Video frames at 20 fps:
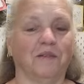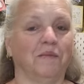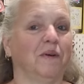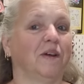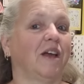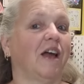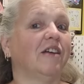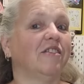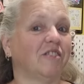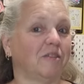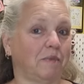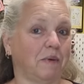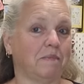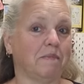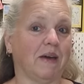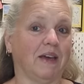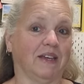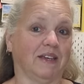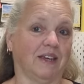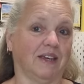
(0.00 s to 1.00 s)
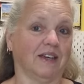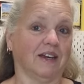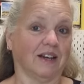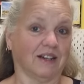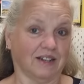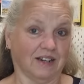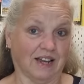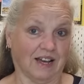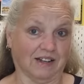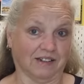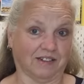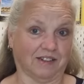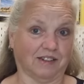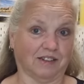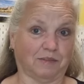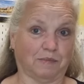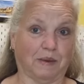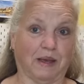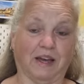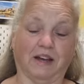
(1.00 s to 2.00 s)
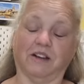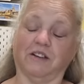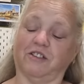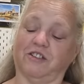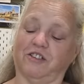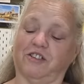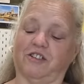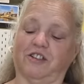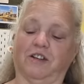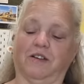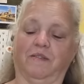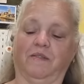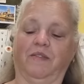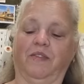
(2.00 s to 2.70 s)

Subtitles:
We're going to be making a glasses pouch.